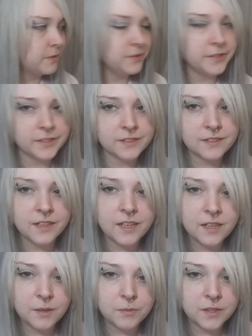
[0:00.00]
posters to
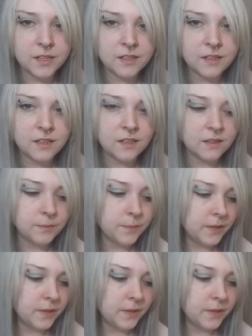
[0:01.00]
hang up or anything,